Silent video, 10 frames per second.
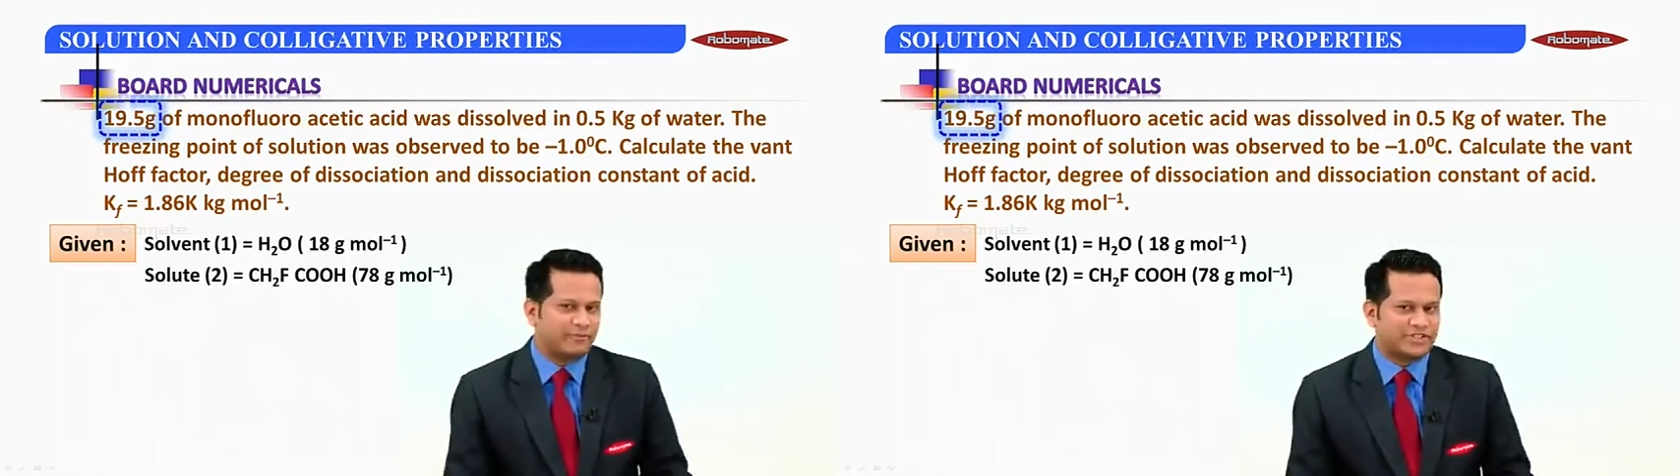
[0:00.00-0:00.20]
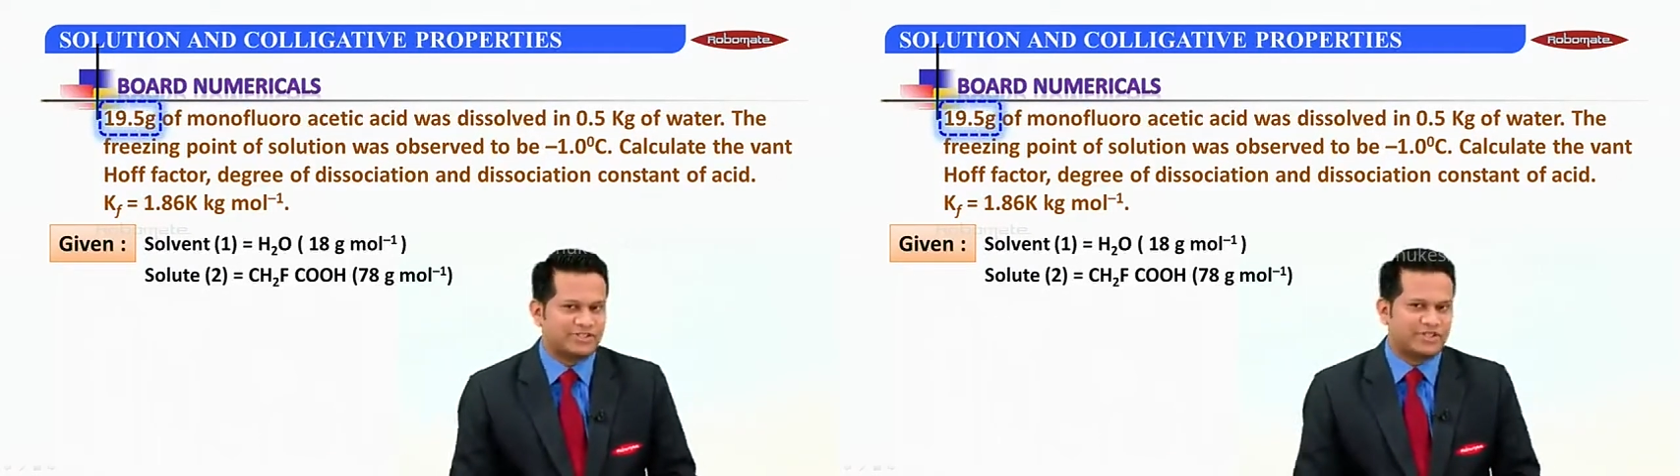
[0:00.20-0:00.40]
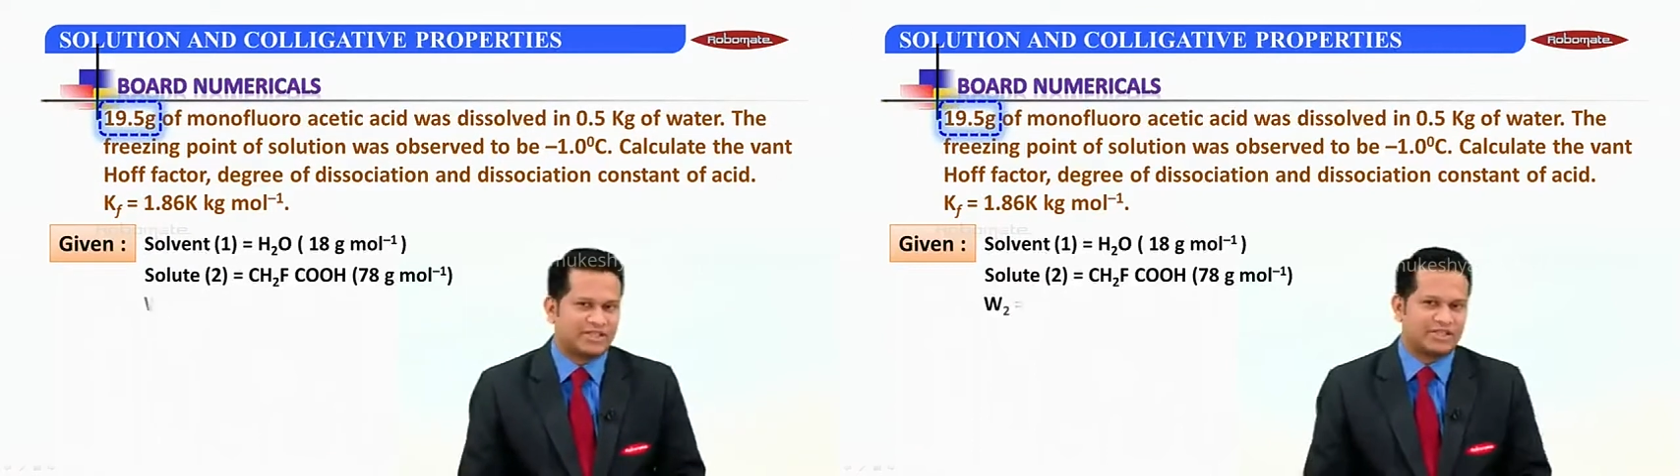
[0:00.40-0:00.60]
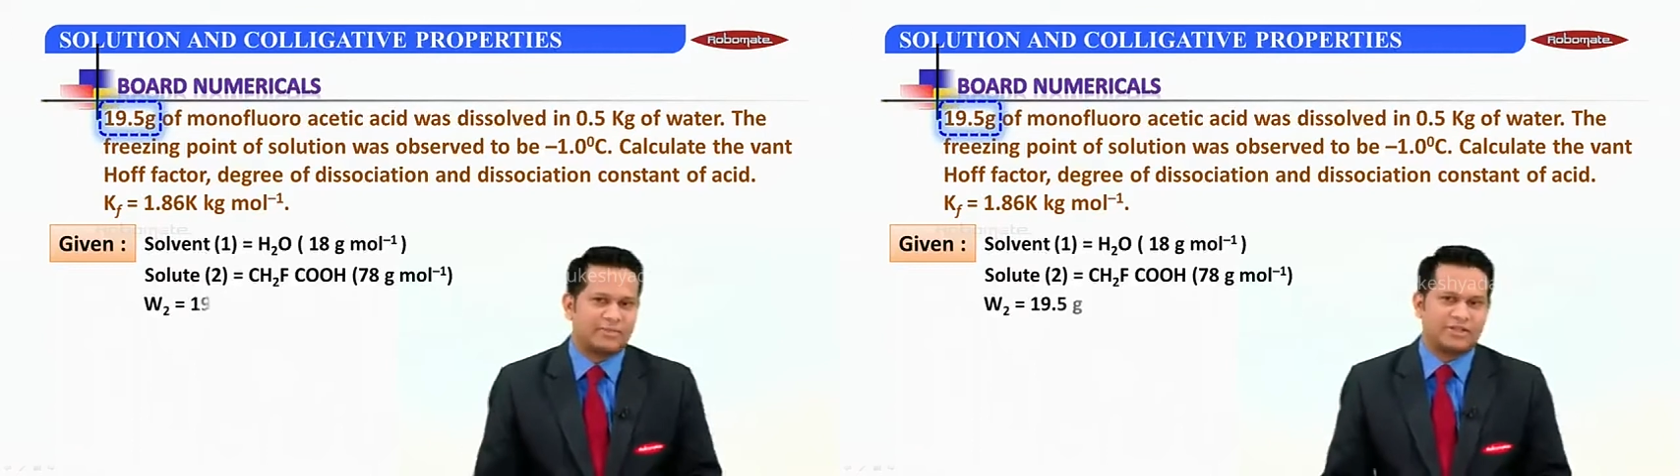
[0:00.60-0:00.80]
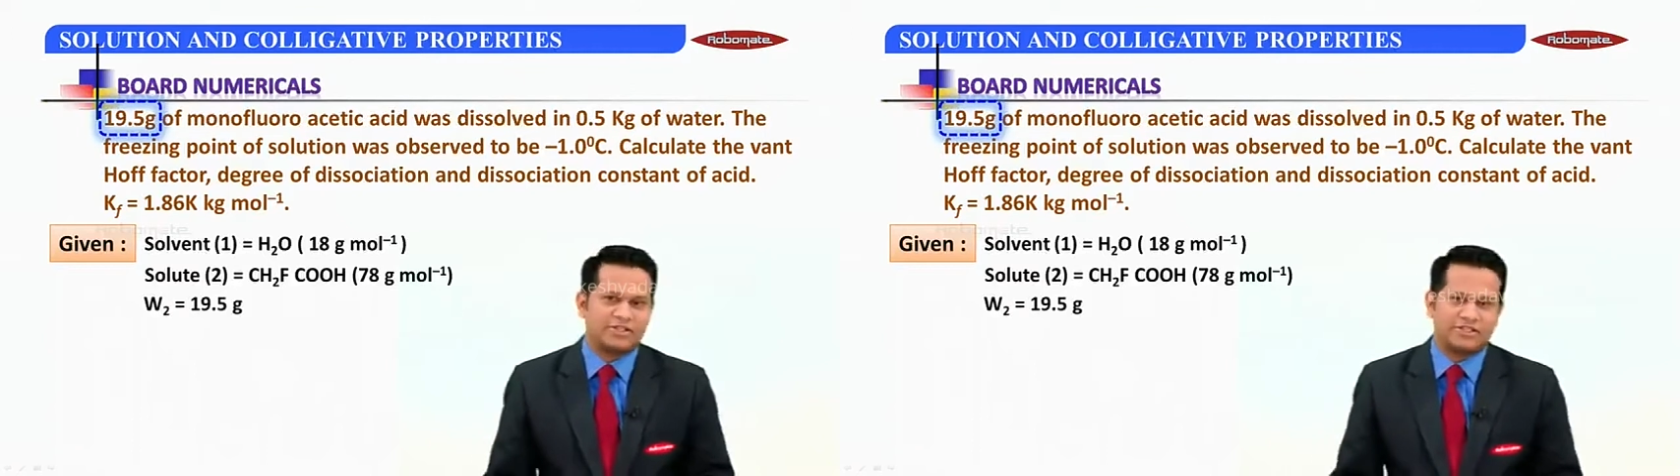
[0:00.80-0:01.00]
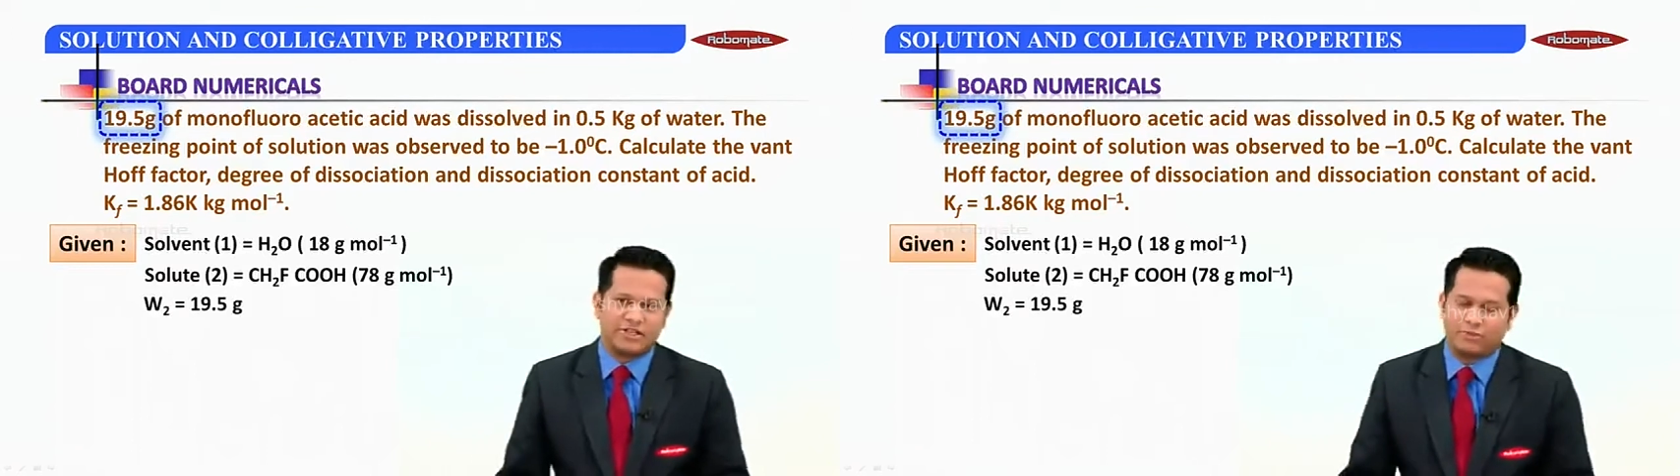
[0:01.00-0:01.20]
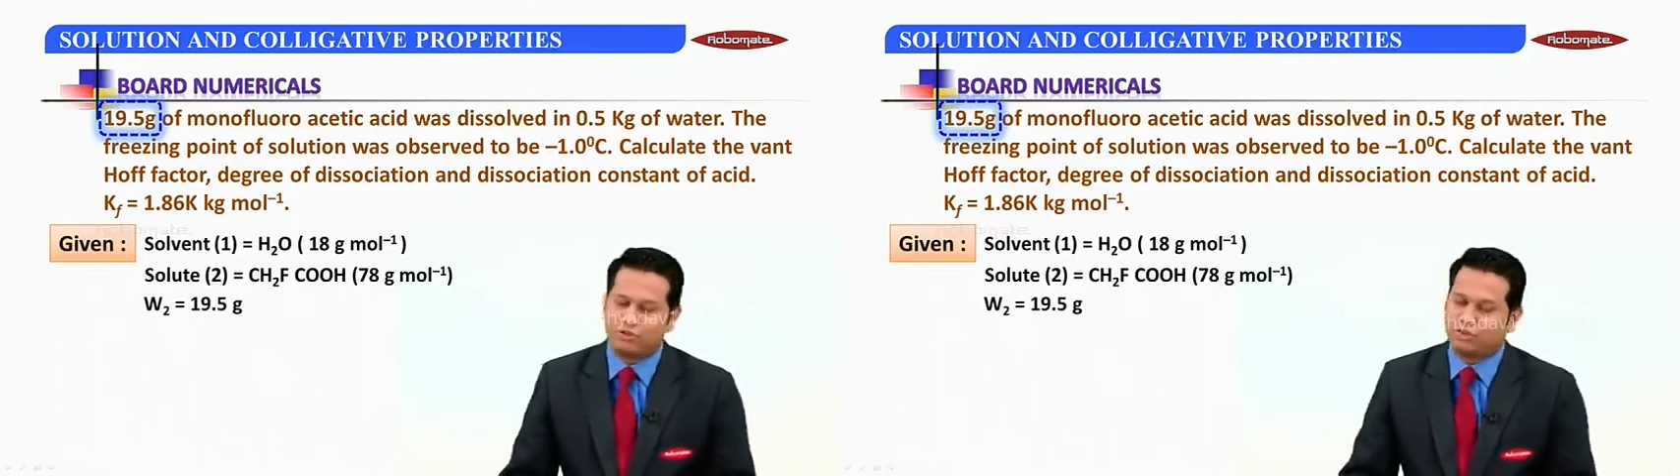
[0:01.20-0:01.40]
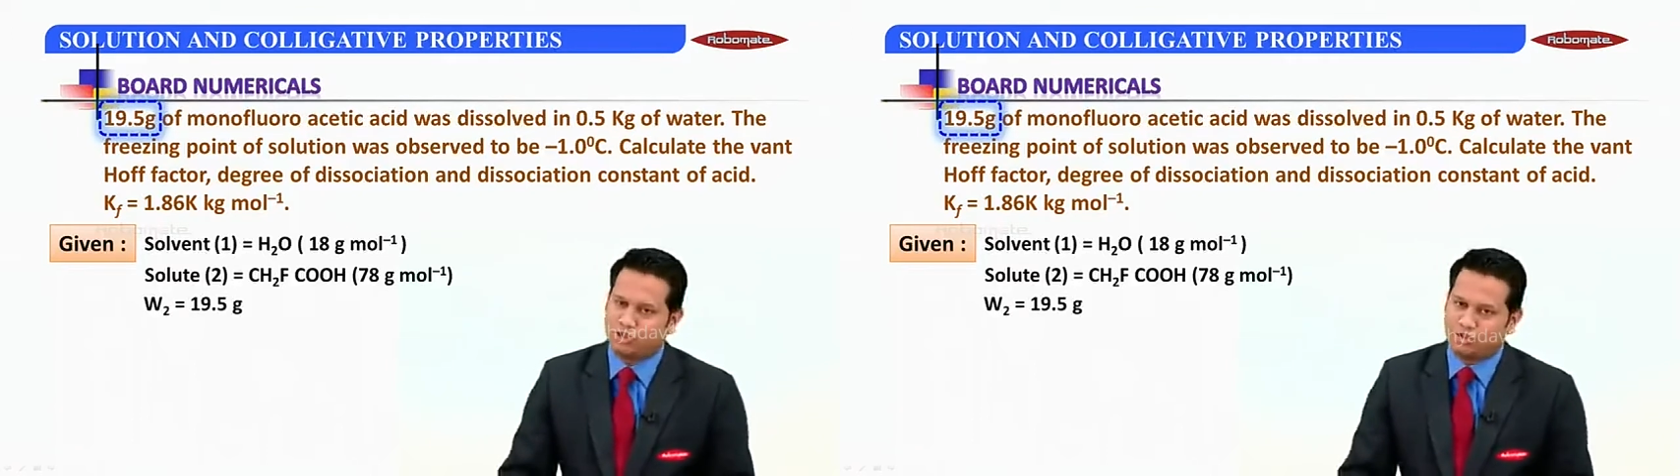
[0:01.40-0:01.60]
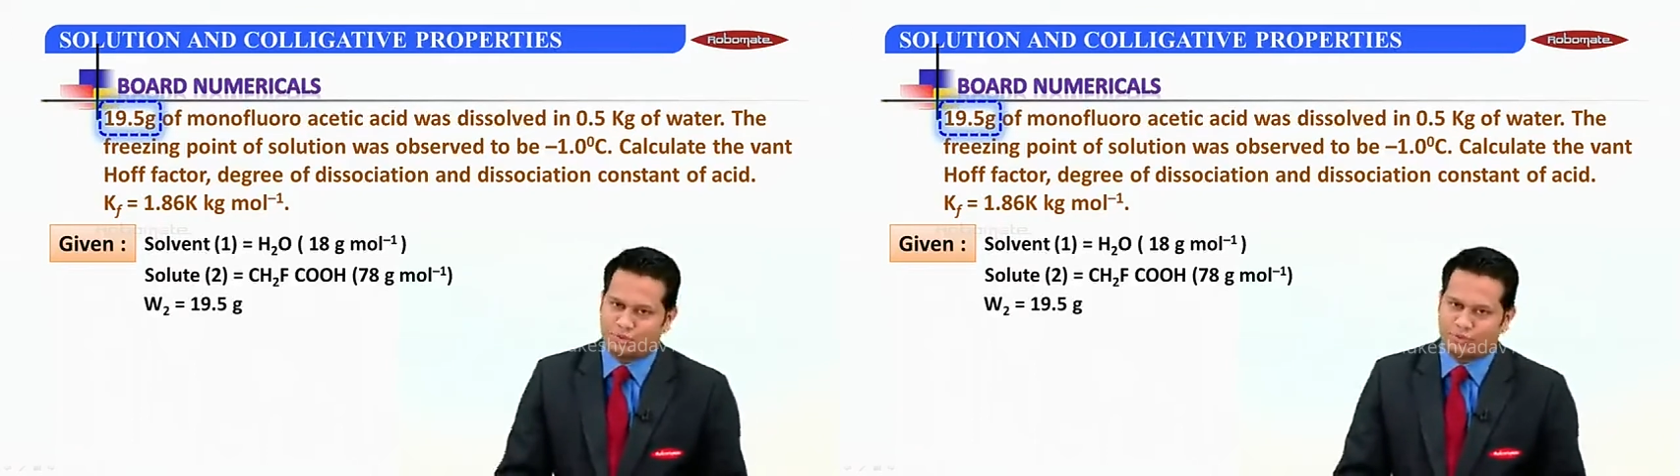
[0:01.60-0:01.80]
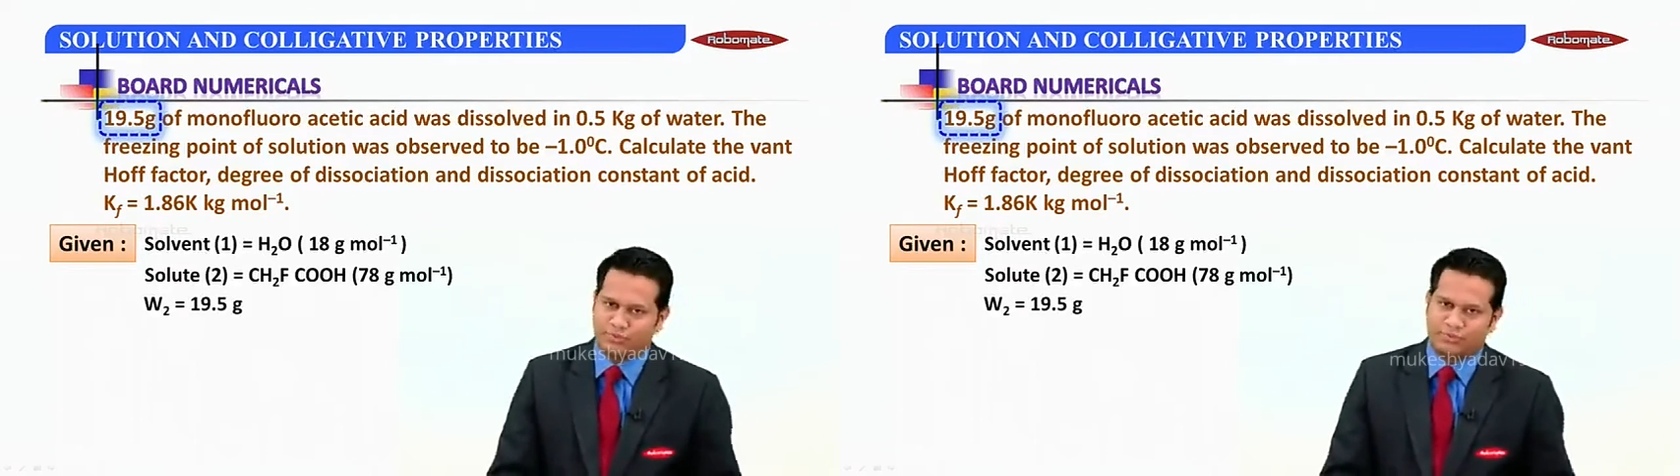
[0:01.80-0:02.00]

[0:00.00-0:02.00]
which is nothing but W2.